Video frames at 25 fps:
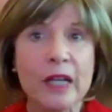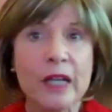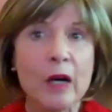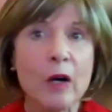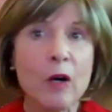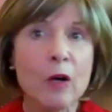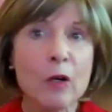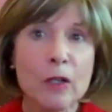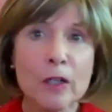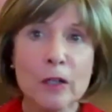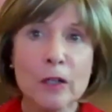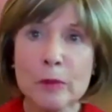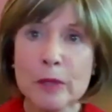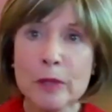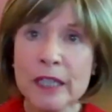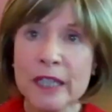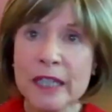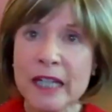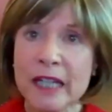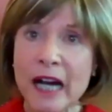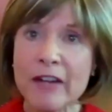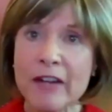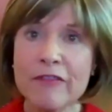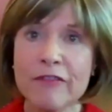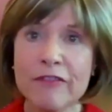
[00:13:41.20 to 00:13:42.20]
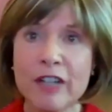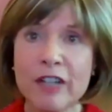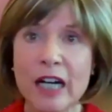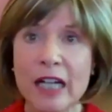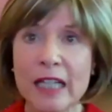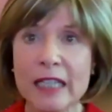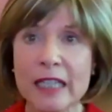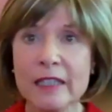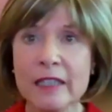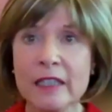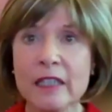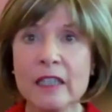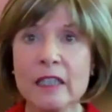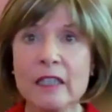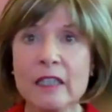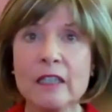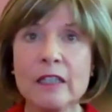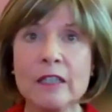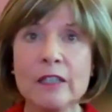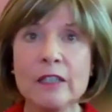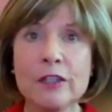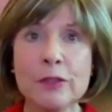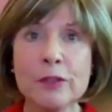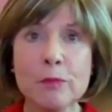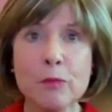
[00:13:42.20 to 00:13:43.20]
Our reading, I find,
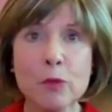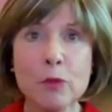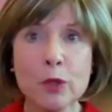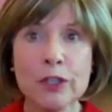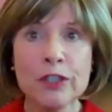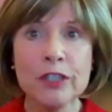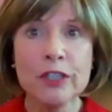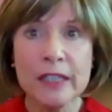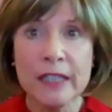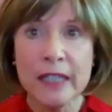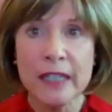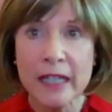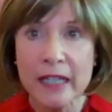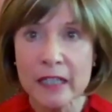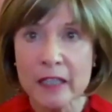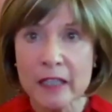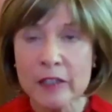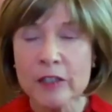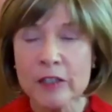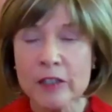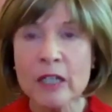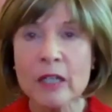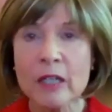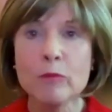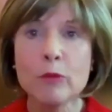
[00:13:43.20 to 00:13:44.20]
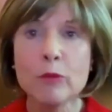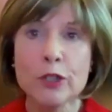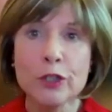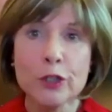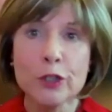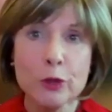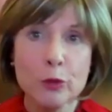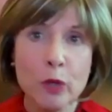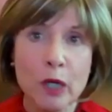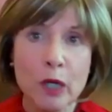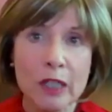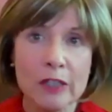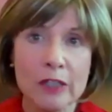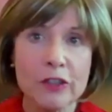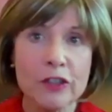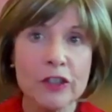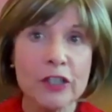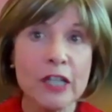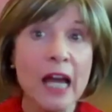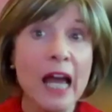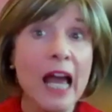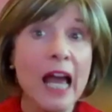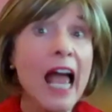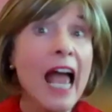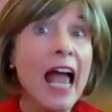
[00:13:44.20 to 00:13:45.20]
is more detailed, more nuanced,
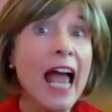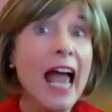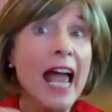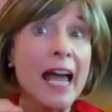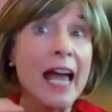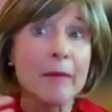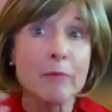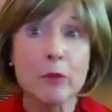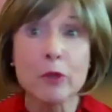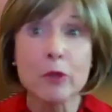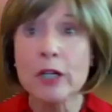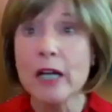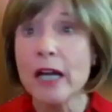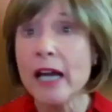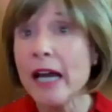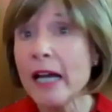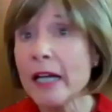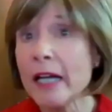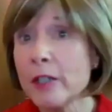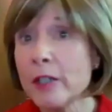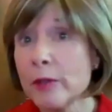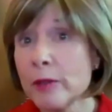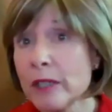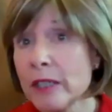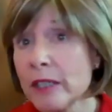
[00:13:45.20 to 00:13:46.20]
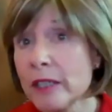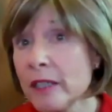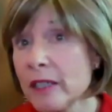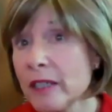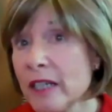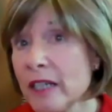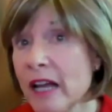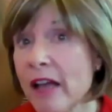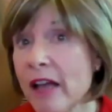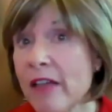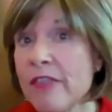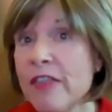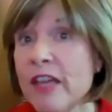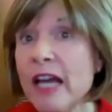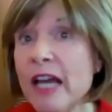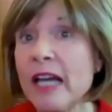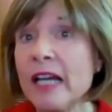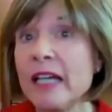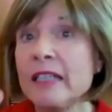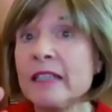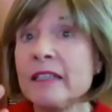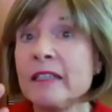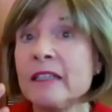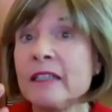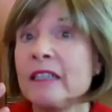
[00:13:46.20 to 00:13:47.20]
and more accurate
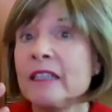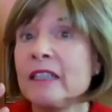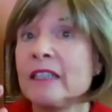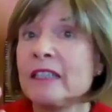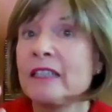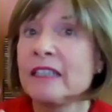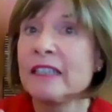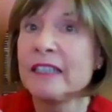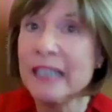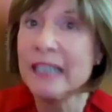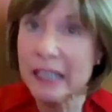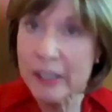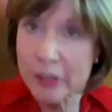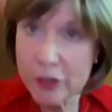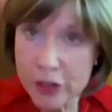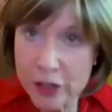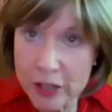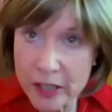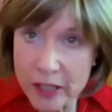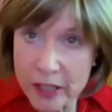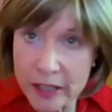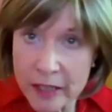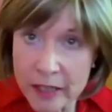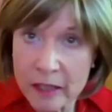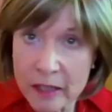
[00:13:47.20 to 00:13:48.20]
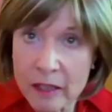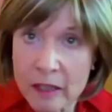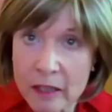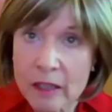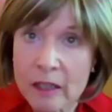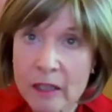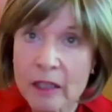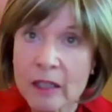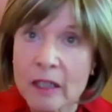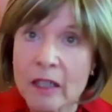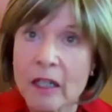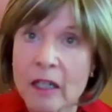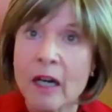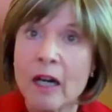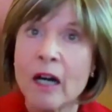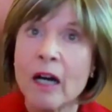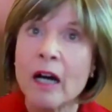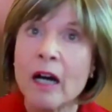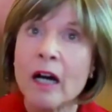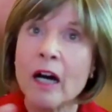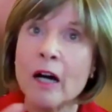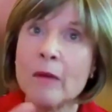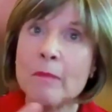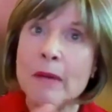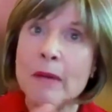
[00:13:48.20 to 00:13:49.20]
than guessing
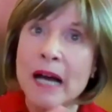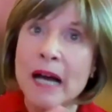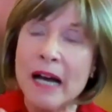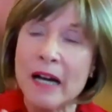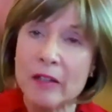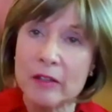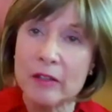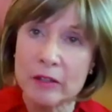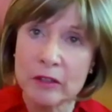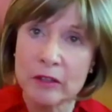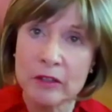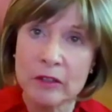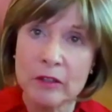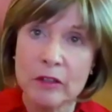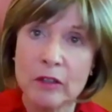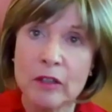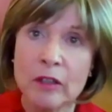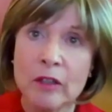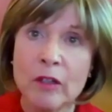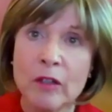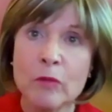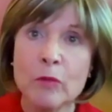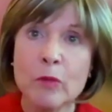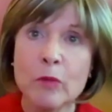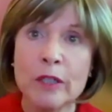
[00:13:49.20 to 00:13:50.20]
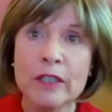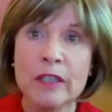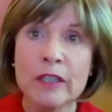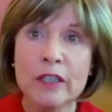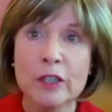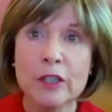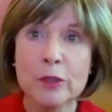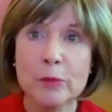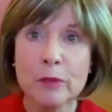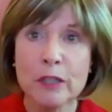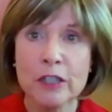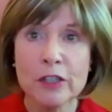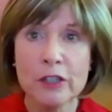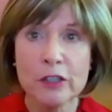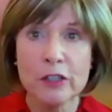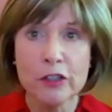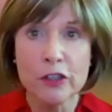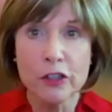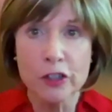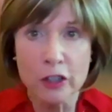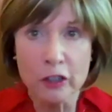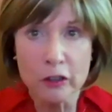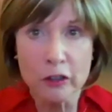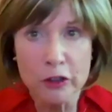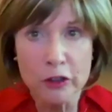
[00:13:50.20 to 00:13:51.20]
about what an expression
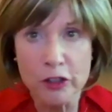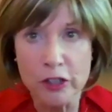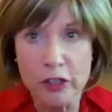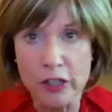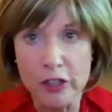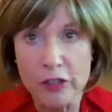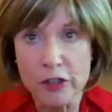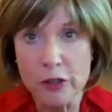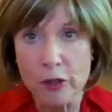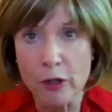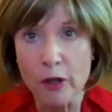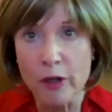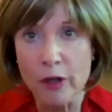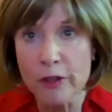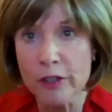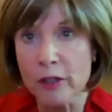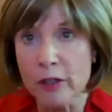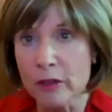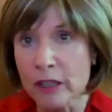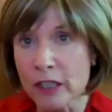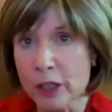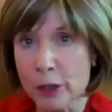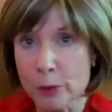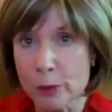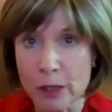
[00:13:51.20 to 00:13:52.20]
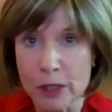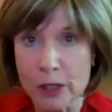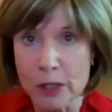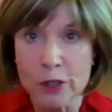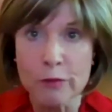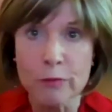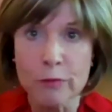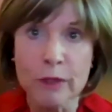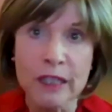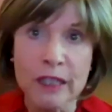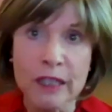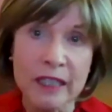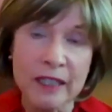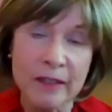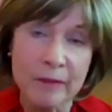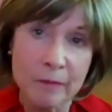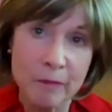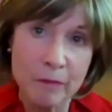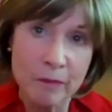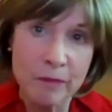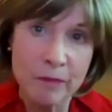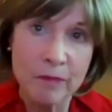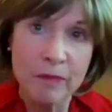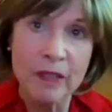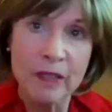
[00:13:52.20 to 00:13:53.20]
shows us, although expression reading
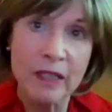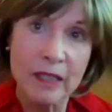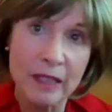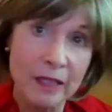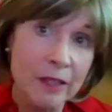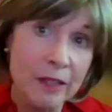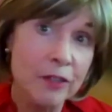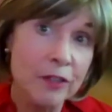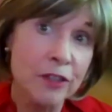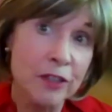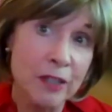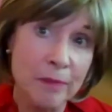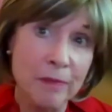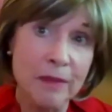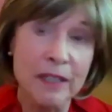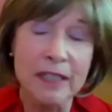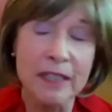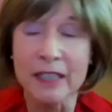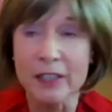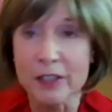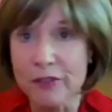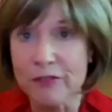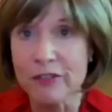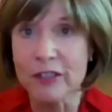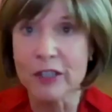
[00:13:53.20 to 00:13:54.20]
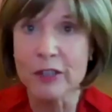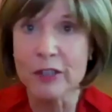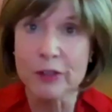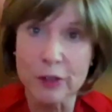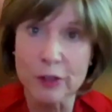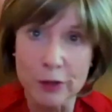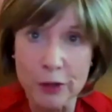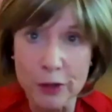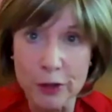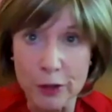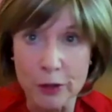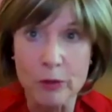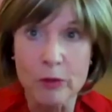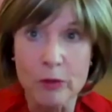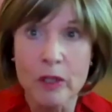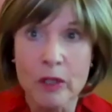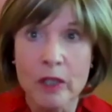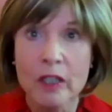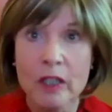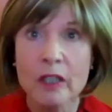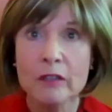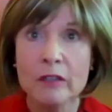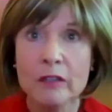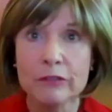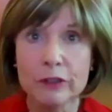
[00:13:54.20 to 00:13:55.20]
is something that's fun to do,
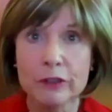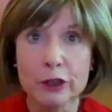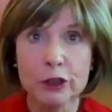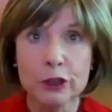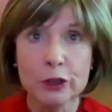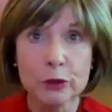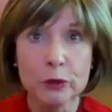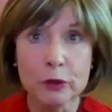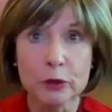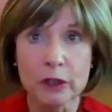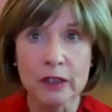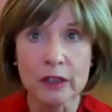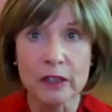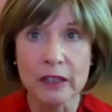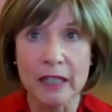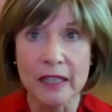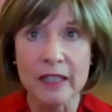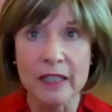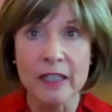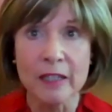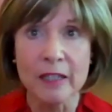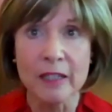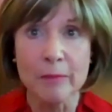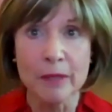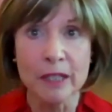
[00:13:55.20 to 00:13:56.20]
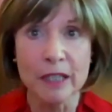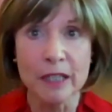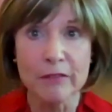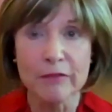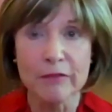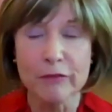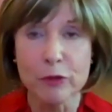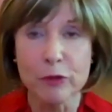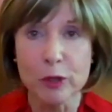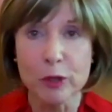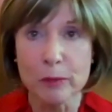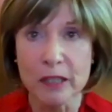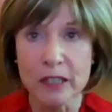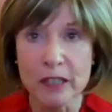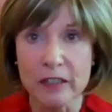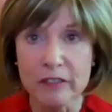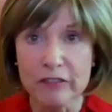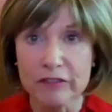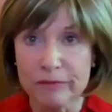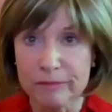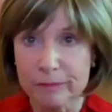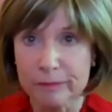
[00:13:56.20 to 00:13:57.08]
for sure, and can be informative.